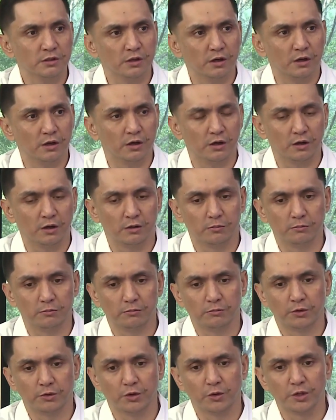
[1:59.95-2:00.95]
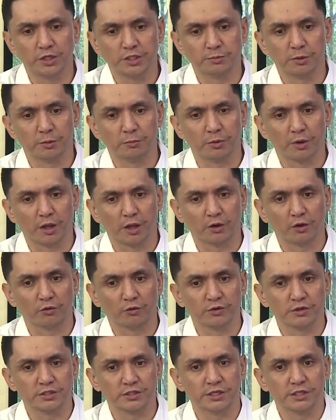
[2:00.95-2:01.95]
You know, he's been playing
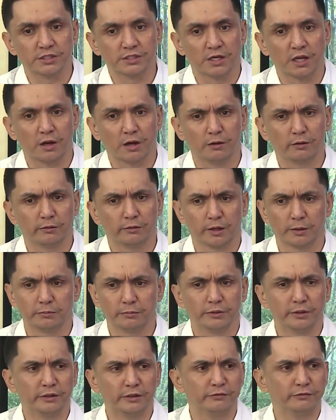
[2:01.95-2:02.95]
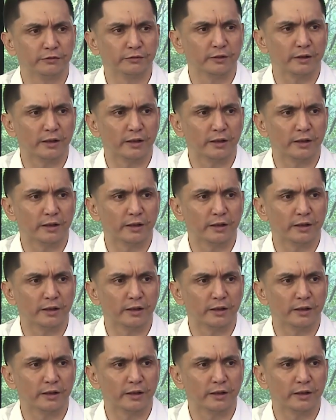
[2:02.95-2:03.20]
overseas now, I believe, for the